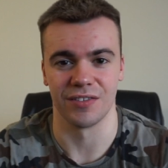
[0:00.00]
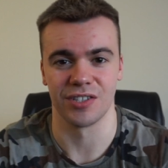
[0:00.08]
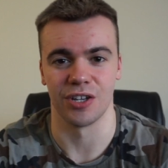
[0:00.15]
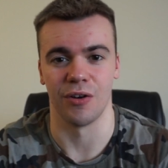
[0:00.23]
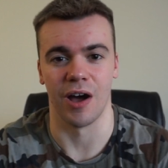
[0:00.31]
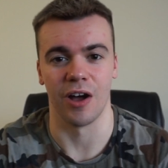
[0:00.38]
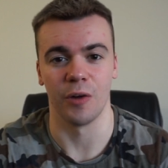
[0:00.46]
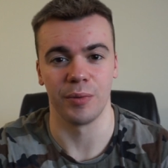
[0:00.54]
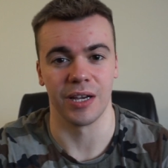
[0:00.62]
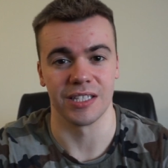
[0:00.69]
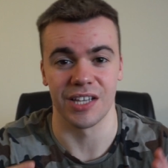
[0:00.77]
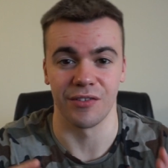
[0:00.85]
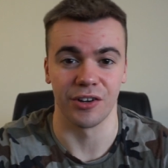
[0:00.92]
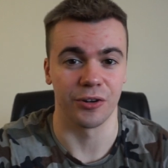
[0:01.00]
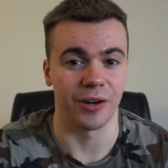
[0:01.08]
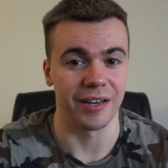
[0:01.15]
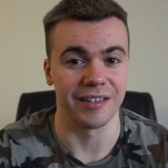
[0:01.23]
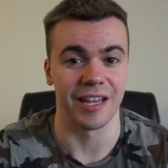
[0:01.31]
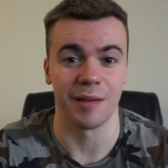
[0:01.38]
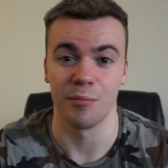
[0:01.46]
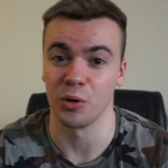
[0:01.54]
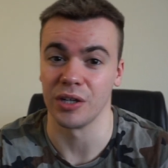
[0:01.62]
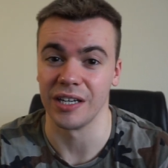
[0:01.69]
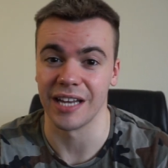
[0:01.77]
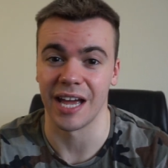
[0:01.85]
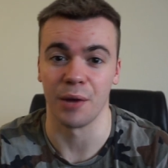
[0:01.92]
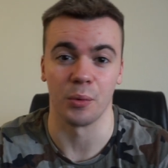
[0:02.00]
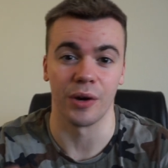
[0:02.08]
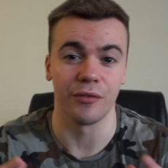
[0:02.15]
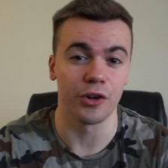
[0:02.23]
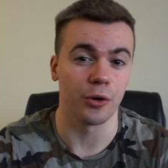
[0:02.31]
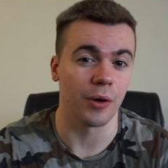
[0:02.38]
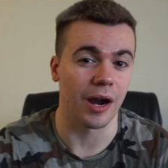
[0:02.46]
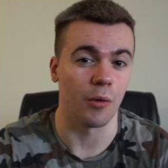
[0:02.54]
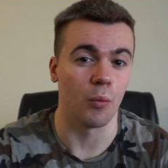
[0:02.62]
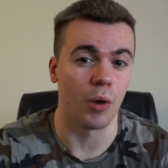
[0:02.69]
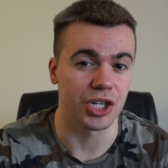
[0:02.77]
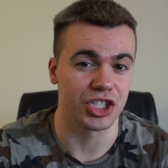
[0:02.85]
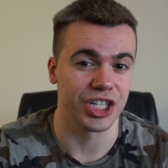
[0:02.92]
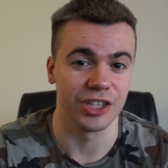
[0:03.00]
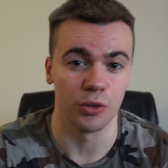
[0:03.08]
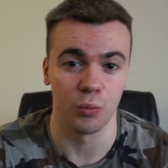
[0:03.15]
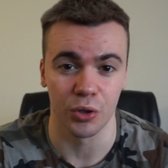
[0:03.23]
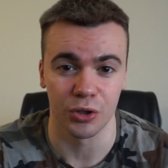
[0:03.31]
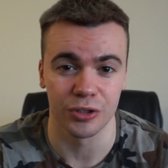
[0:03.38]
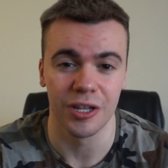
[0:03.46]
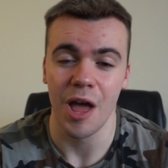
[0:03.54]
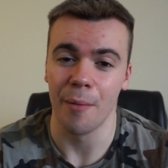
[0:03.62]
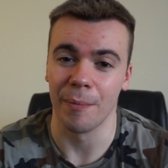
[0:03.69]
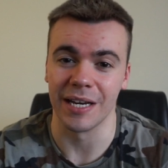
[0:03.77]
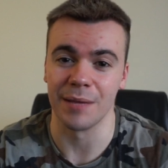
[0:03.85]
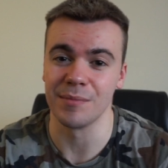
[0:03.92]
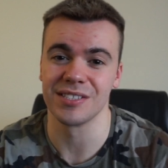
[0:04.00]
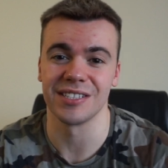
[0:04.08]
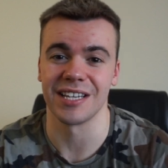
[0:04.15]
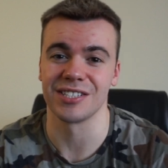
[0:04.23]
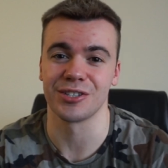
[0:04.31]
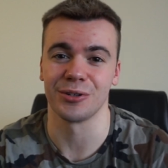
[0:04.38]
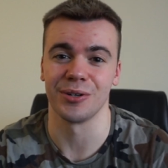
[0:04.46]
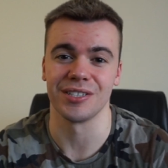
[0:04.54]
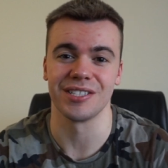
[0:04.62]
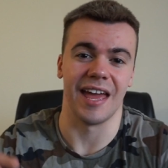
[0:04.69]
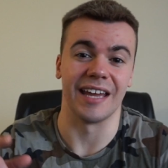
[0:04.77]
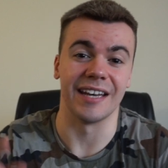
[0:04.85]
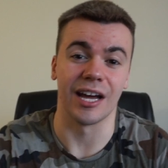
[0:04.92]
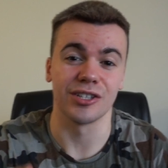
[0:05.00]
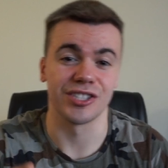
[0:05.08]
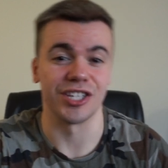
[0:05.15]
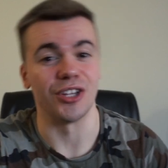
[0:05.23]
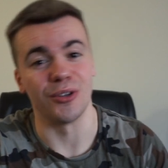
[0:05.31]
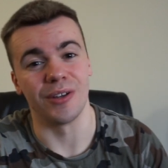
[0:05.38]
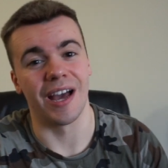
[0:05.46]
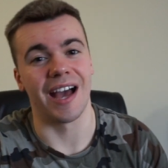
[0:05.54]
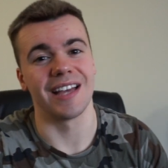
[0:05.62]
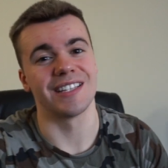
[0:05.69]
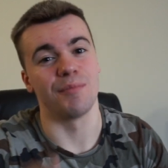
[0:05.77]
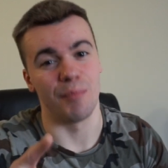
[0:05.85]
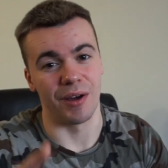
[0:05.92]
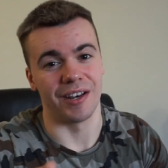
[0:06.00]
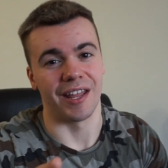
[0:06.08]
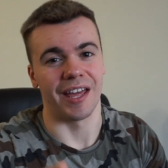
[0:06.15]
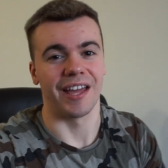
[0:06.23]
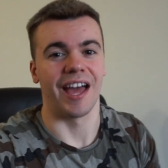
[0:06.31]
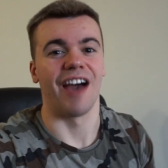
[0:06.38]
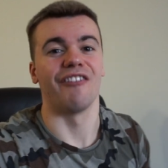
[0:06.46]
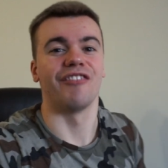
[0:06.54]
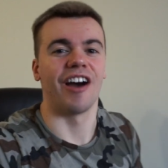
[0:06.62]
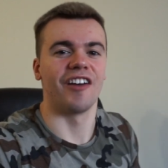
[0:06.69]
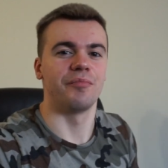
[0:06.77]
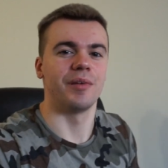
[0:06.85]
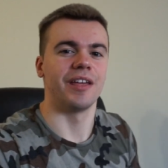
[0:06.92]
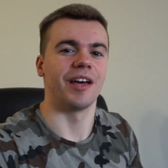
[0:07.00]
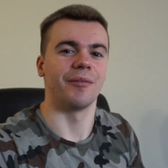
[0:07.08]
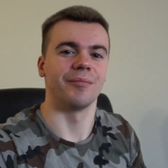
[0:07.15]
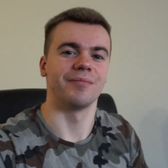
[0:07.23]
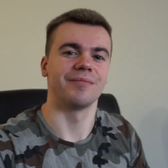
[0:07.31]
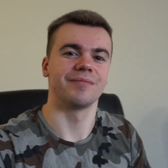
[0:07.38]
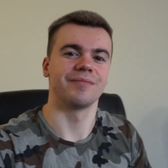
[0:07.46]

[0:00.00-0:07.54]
So I hope you guys have a great day, morning, night, wherever you're at watching in the world. My name is Nice Chris, and I'll see you guys Monday at 5 p.m.